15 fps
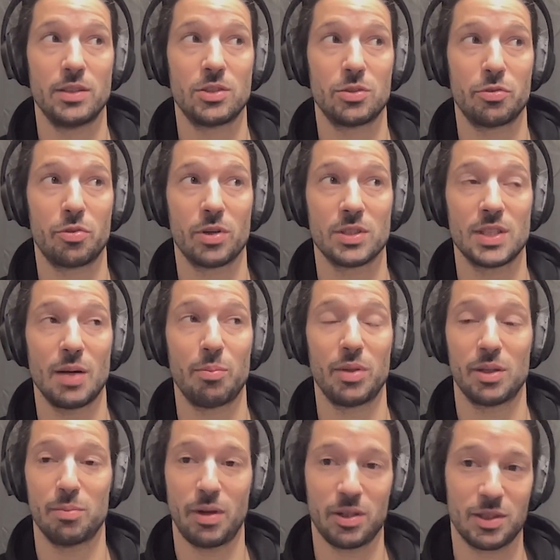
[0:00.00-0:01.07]
So, for example, at
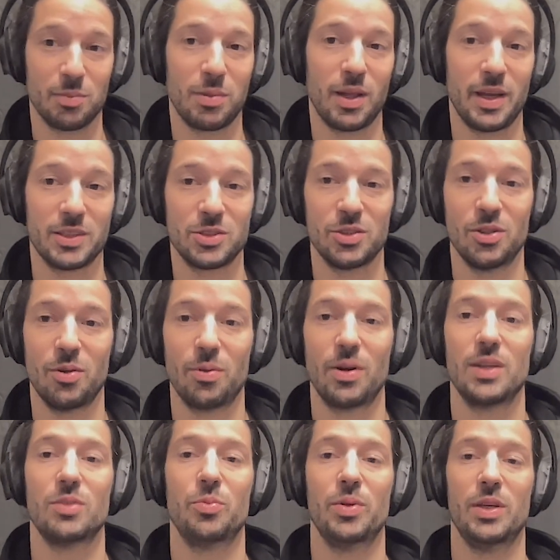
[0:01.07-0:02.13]
Multiply, as you know,
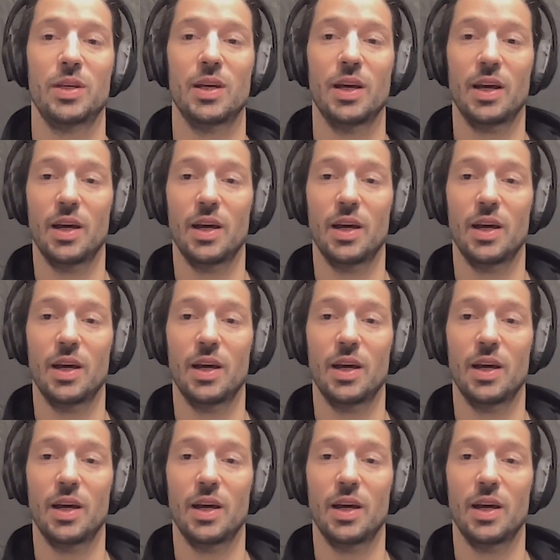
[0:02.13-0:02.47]
right, we